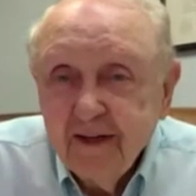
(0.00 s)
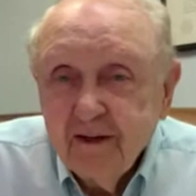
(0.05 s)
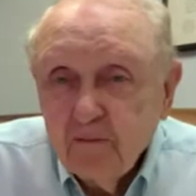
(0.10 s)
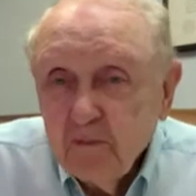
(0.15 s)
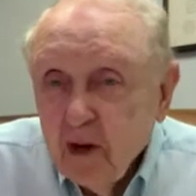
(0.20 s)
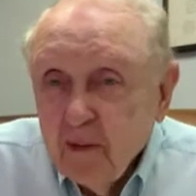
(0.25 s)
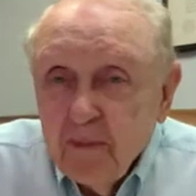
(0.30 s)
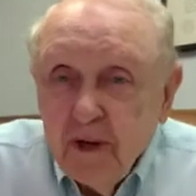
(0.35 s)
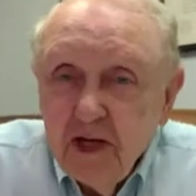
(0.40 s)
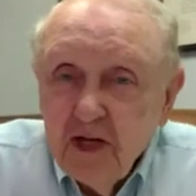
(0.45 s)

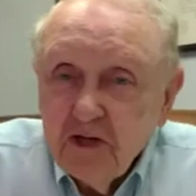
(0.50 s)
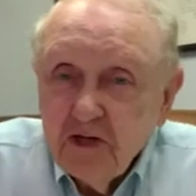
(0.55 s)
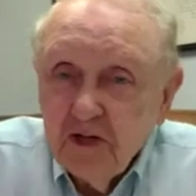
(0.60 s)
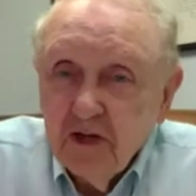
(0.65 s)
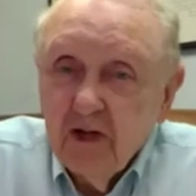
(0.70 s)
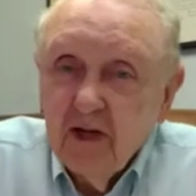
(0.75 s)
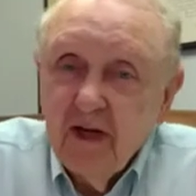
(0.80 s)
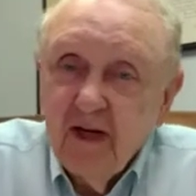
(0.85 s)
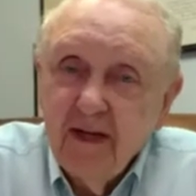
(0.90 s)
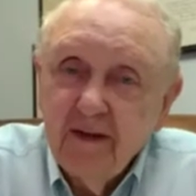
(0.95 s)
Remember, he
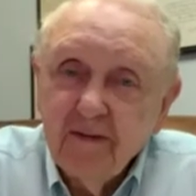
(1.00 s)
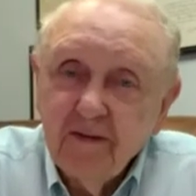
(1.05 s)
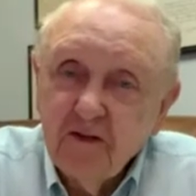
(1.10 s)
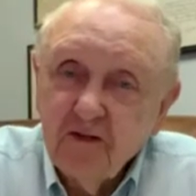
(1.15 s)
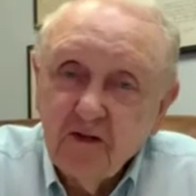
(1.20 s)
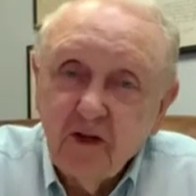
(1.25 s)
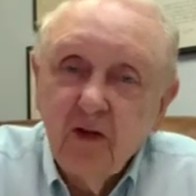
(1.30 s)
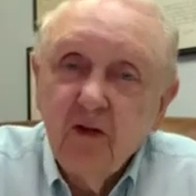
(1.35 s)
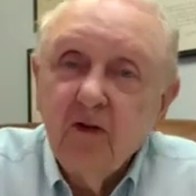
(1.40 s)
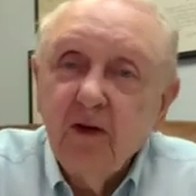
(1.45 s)
stood in the
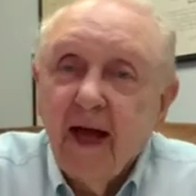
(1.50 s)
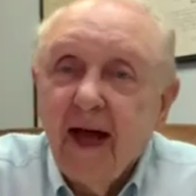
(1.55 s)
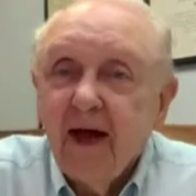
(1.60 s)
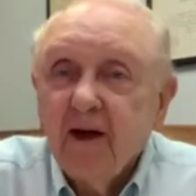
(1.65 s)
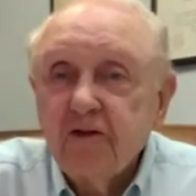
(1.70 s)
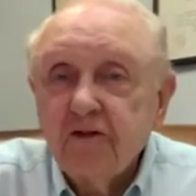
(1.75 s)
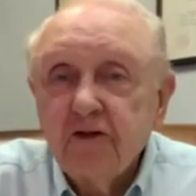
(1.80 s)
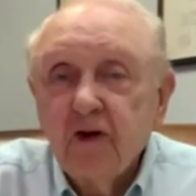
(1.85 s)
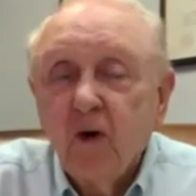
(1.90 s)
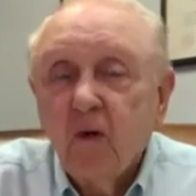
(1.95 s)

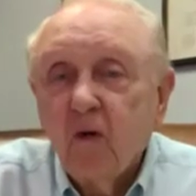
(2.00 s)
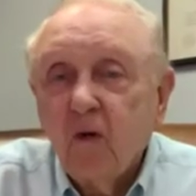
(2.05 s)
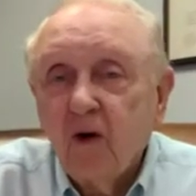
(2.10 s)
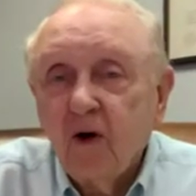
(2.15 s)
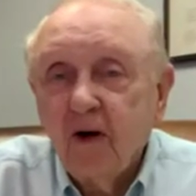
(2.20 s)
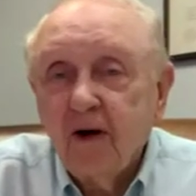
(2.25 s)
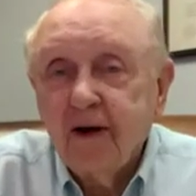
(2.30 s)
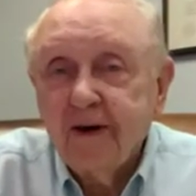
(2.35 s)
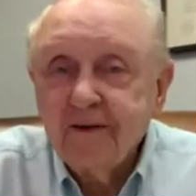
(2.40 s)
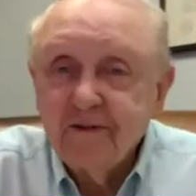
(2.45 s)
schoolhouse
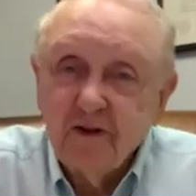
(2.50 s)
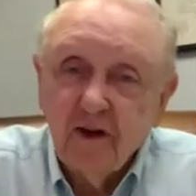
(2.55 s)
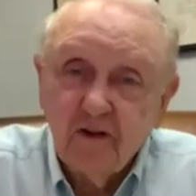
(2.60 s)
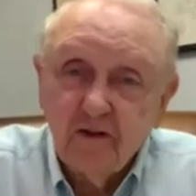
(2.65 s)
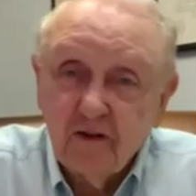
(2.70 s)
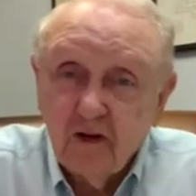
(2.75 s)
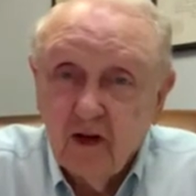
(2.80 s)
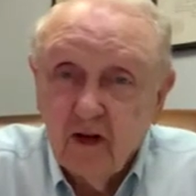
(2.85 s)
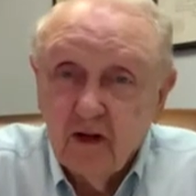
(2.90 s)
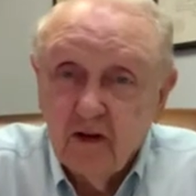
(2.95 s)
door at
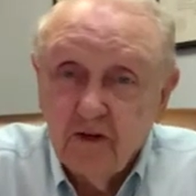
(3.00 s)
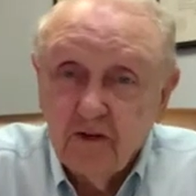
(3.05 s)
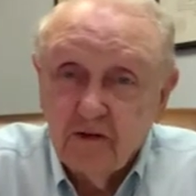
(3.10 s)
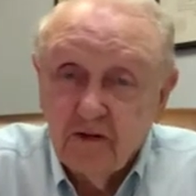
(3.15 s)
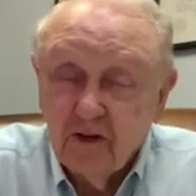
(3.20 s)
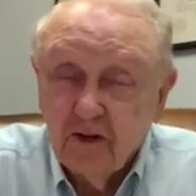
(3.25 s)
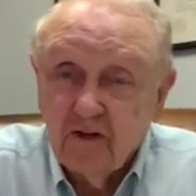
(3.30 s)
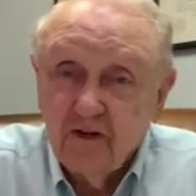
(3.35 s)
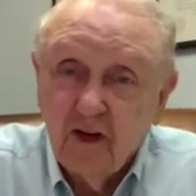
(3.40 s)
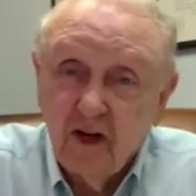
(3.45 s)
Tuscaloosa
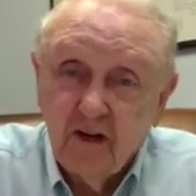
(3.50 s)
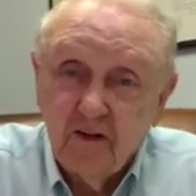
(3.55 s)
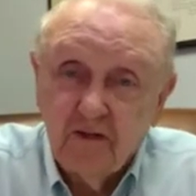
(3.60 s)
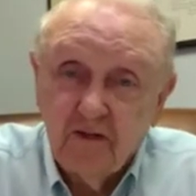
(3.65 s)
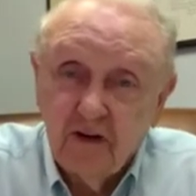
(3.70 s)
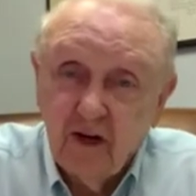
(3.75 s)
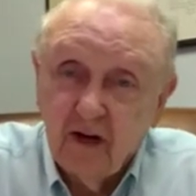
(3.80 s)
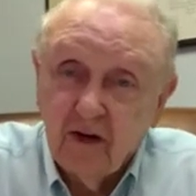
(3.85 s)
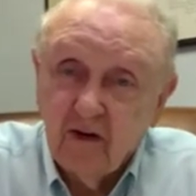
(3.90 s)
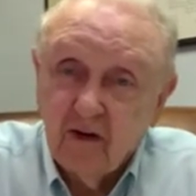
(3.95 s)
and said,
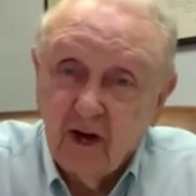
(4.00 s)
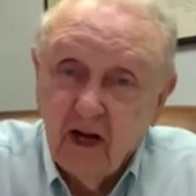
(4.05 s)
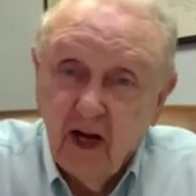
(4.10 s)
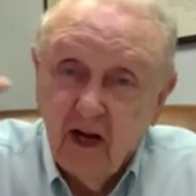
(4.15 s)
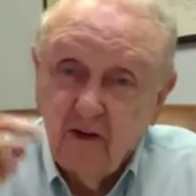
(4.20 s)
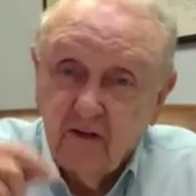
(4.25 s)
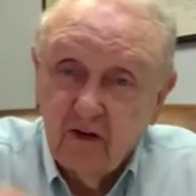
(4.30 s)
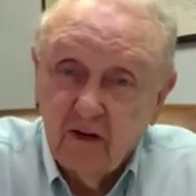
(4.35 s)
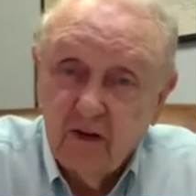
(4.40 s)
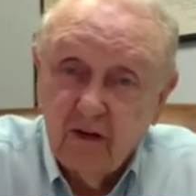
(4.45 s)

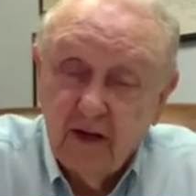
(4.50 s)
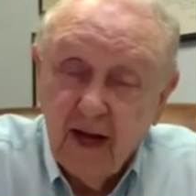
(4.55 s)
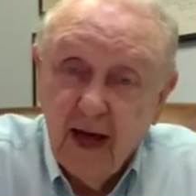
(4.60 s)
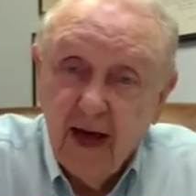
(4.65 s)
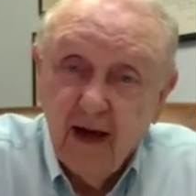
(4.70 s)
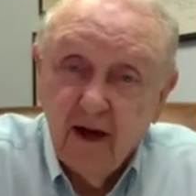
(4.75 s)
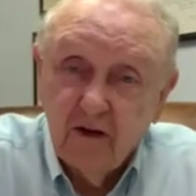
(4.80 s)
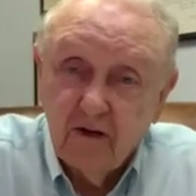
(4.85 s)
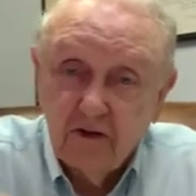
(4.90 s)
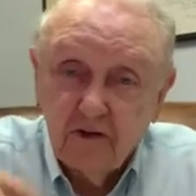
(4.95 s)
segregation
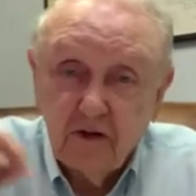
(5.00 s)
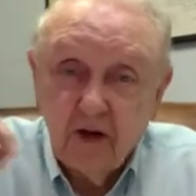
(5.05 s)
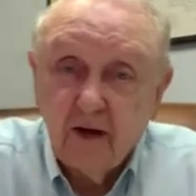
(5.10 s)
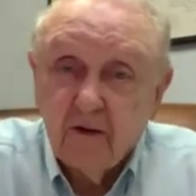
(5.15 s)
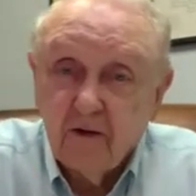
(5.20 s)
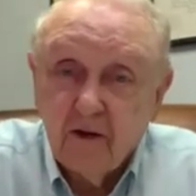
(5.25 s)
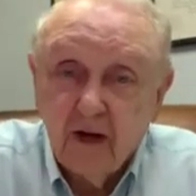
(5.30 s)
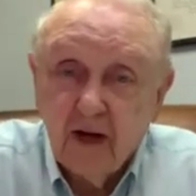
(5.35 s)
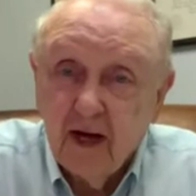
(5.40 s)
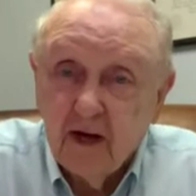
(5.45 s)
now,
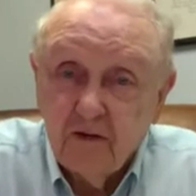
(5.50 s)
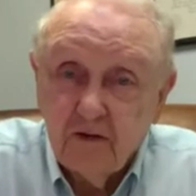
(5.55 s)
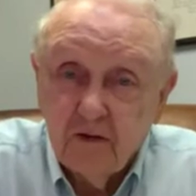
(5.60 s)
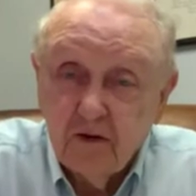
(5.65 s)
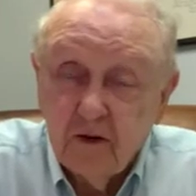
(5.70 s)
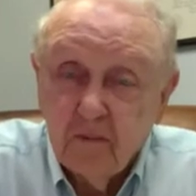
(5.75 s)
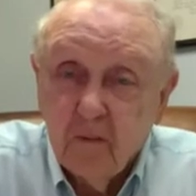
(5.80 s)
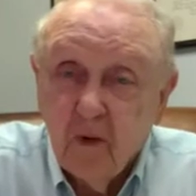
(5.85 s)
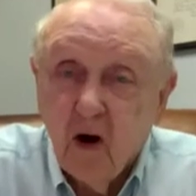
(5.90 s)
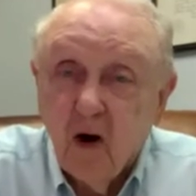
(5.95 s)
segregation
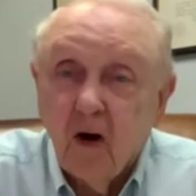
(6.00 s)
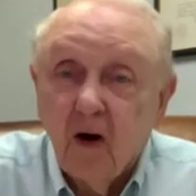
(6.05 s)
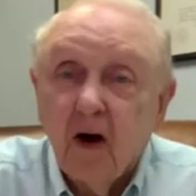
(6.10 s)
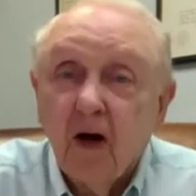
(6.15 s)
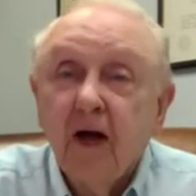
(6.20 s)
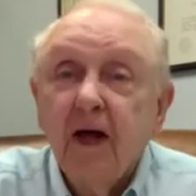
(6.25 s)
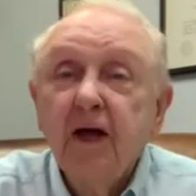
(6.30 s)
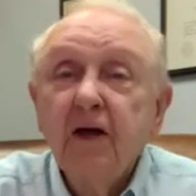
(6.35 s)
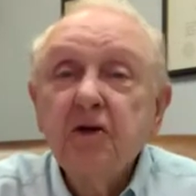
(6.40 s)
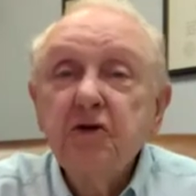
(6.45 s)
tomorrow,
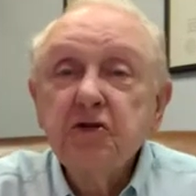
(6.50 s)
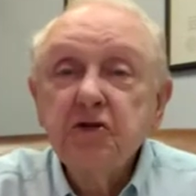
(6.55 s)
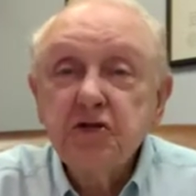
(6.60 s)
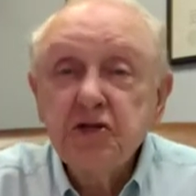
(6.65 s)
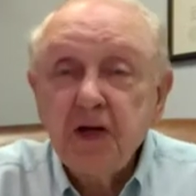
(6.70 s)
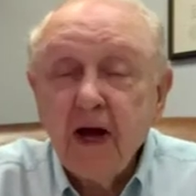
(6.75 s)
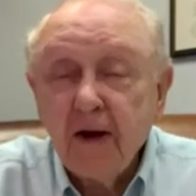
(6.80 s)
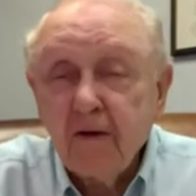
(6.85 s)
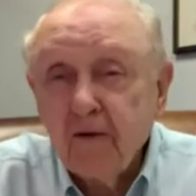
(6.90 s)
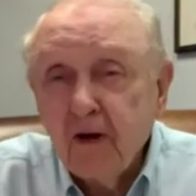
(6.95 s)

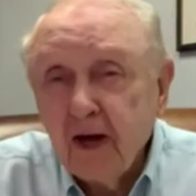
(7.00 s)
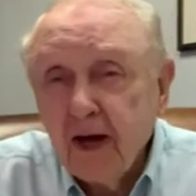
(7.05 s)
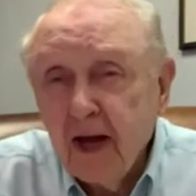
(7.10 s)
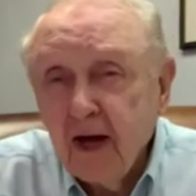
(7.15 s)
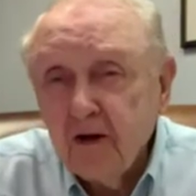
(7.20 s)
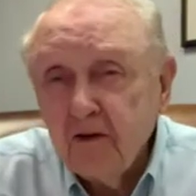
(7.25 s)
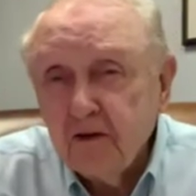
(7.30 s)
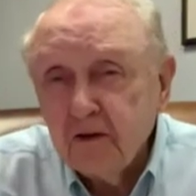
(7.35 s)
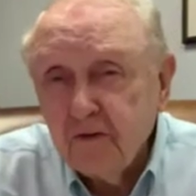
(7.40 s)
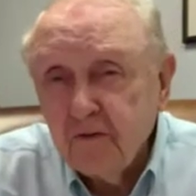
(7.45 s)

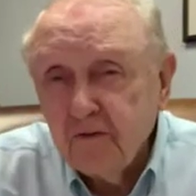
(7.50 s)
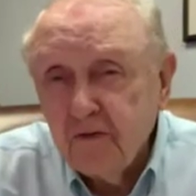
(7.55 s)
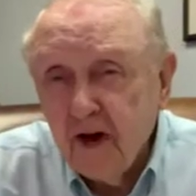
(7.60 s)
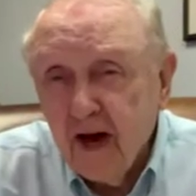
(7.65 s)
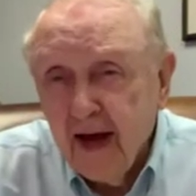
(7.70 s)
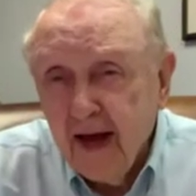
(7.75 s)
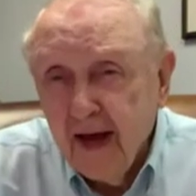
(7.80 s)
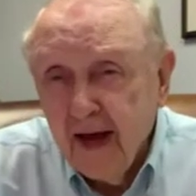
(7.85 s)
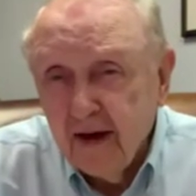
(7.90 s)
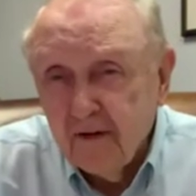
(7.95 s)
segregation
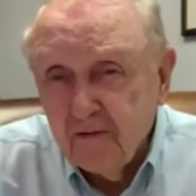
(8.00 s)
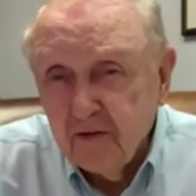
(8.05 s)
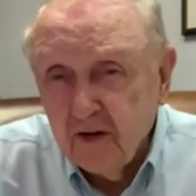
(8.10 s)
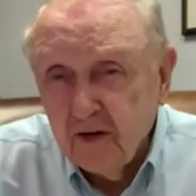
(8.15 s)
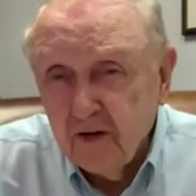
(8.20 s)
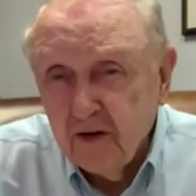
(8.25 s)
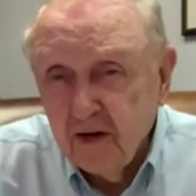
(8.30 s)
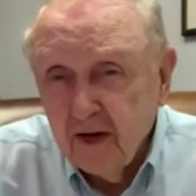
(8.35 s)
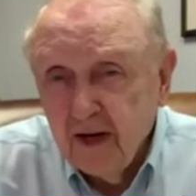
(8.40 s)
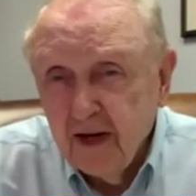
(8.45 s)

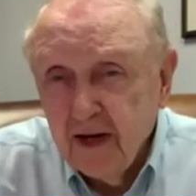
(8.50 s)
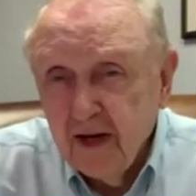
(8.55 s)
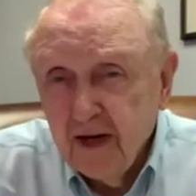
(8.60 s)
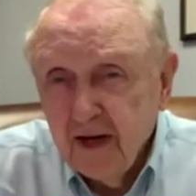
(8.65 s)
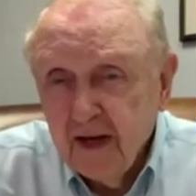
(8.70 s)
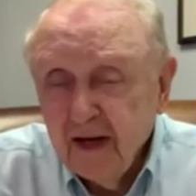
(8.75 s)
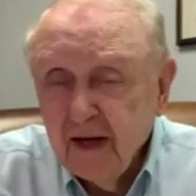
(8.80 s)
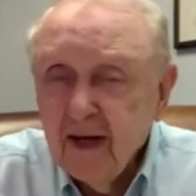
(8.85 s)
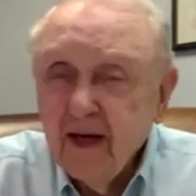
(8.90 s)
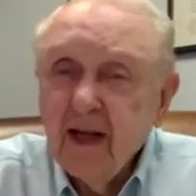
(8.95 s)
forever.
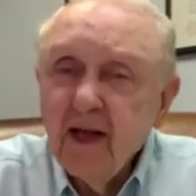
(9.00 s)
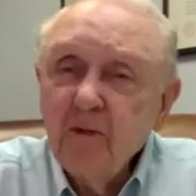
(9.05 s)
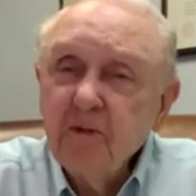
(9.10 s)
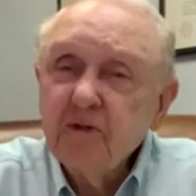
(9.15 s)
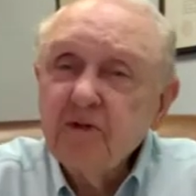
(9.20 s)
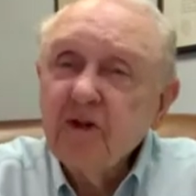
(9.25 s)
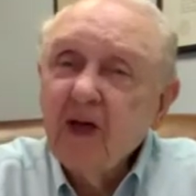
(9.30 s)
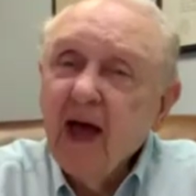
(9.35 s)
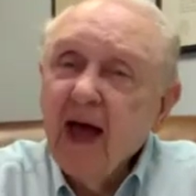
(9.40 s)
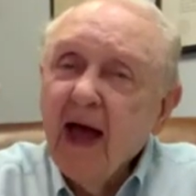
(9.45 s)
And he
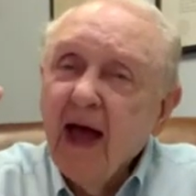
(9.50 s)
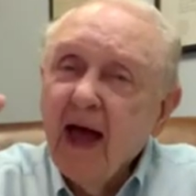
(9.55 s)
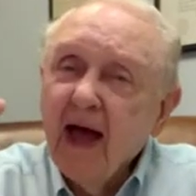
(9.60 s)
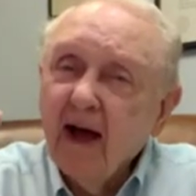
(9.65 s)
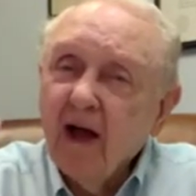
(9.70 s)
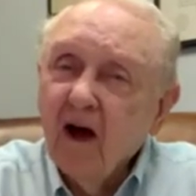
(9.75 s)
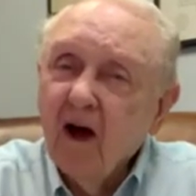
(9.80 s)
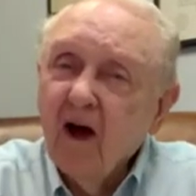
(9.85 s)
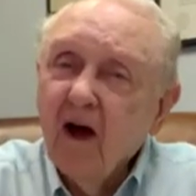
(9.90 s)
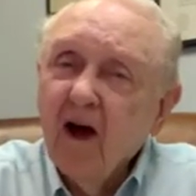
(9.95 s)
was the
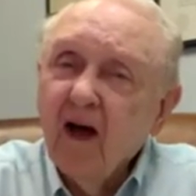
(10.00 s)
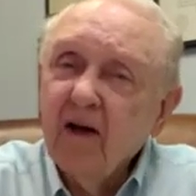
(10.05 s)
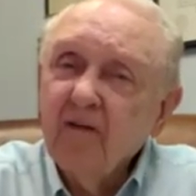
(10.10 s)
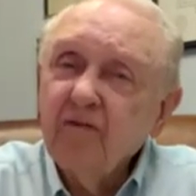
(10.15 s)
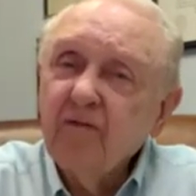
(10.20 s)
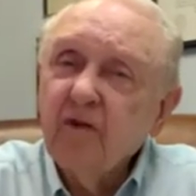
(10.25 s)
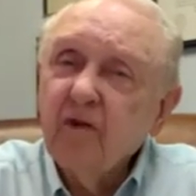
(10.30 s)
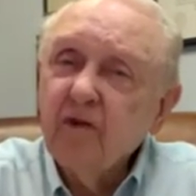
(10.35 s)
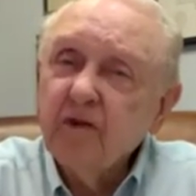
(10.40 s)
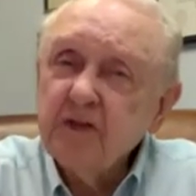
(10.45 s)
icon
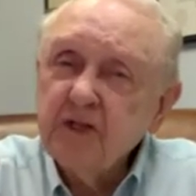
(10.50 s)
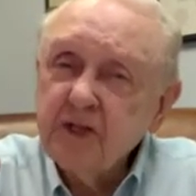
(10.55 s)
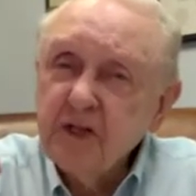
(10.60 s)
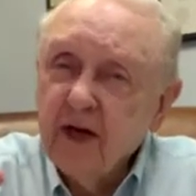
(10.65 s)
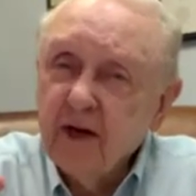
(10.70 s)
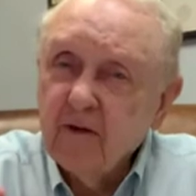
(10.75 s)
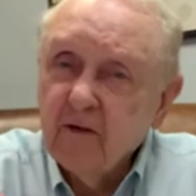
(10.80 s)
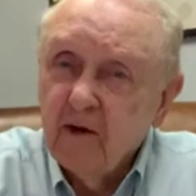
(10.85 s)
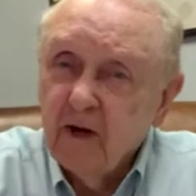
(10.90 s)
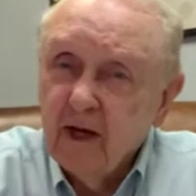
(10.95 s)
for
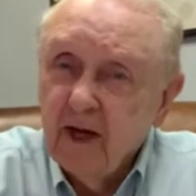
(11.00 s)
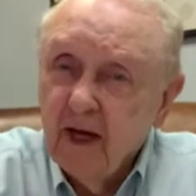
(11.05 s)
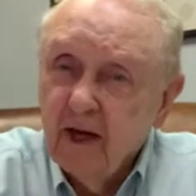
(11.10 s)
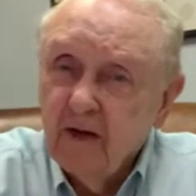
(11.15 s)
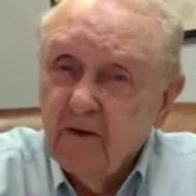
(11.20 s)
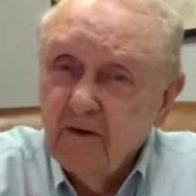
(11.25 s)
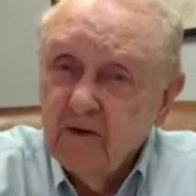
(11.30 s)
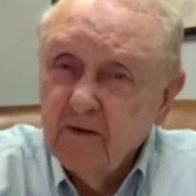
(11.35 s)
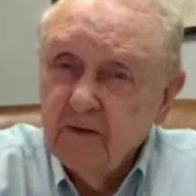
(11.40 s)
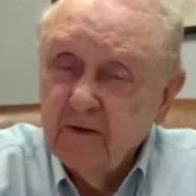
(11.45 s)

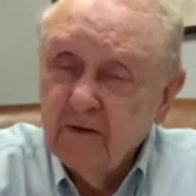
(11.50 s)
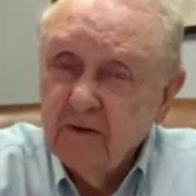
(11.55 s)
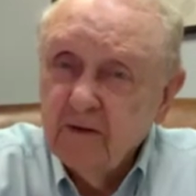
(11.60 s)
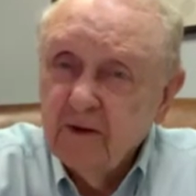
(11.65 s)
segregation.